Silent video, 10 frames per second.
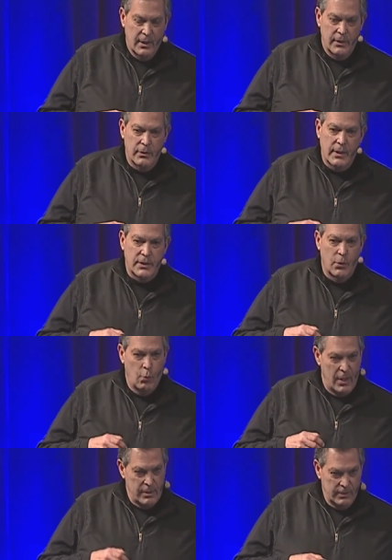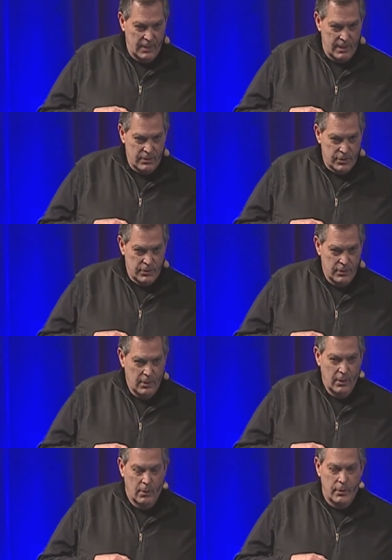you get to wear your lunch,
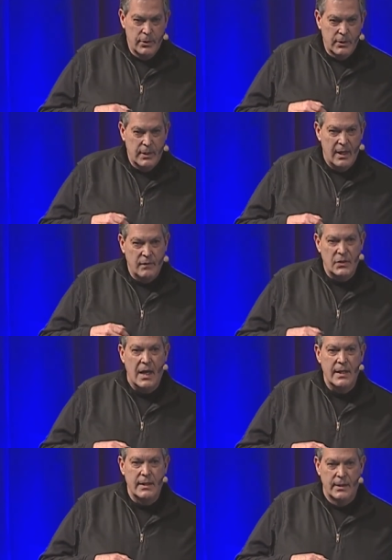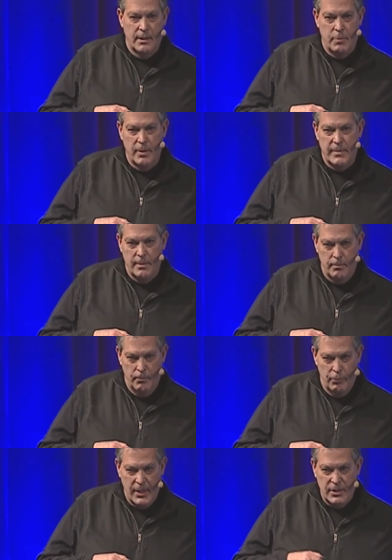or you can have tiny little
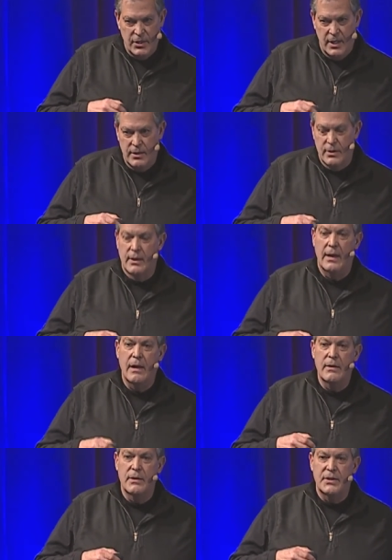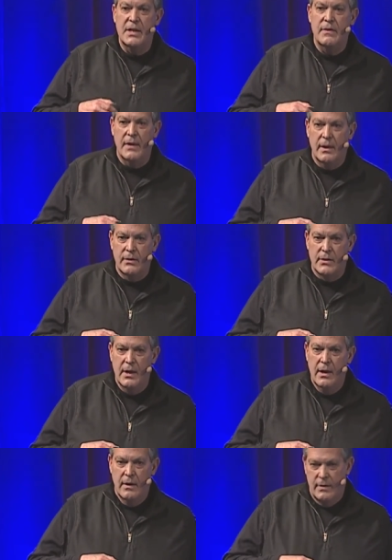permanent brain changes that allow you to see things
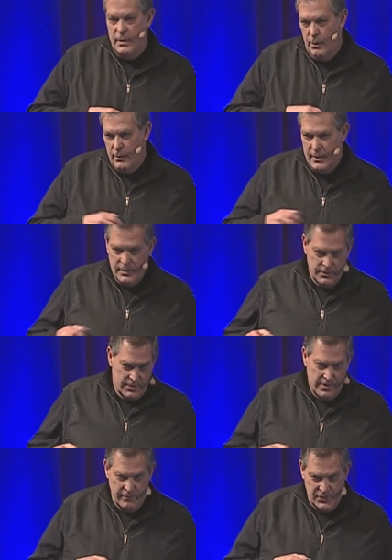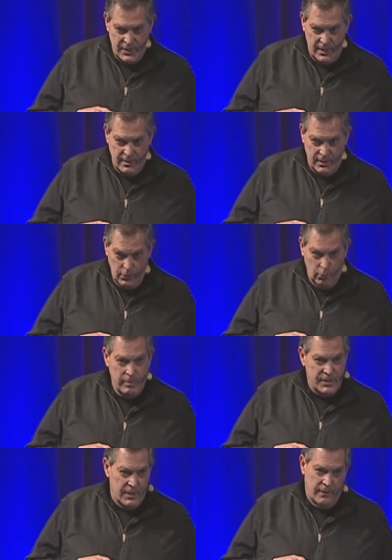that no one else has ever seen and you will
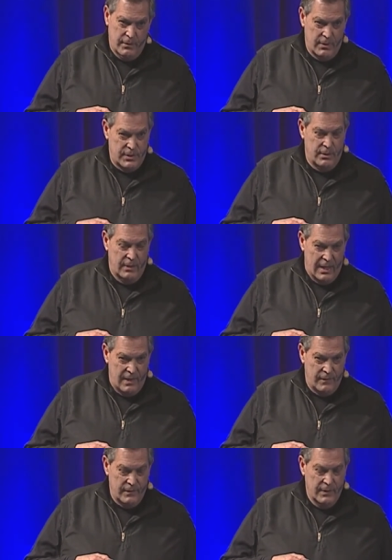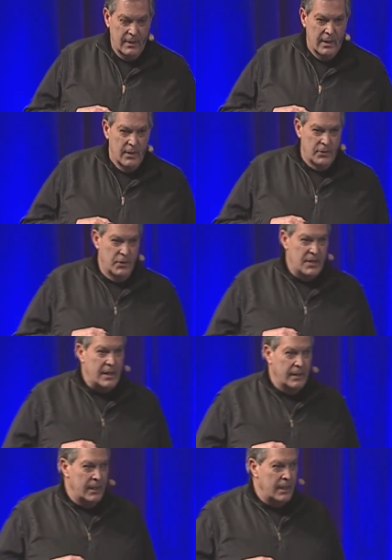be seeing for the rest of your life. So
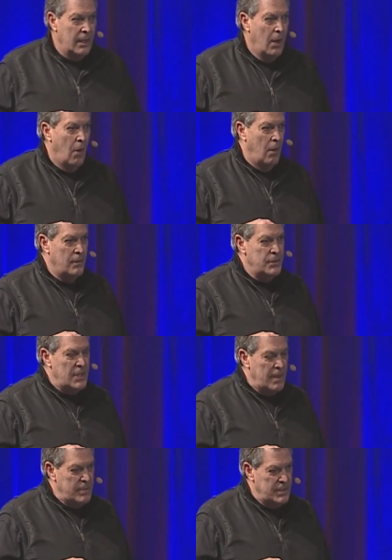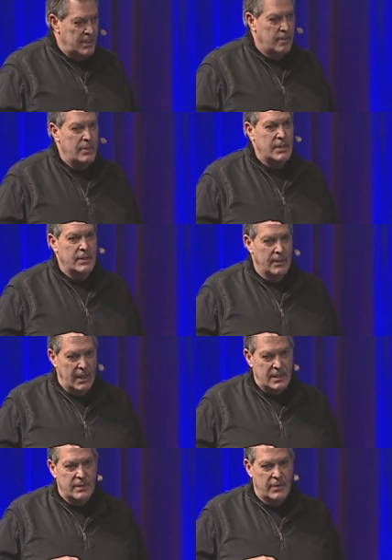suddenly, all the Japanese companies and
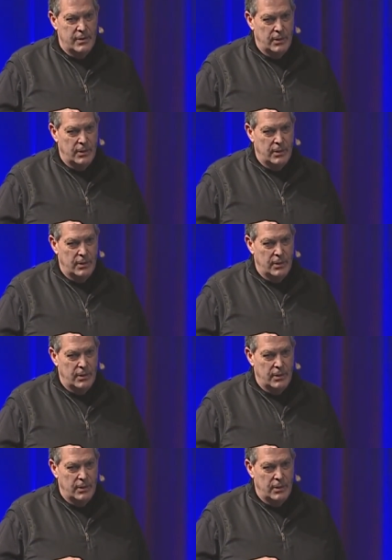lots of other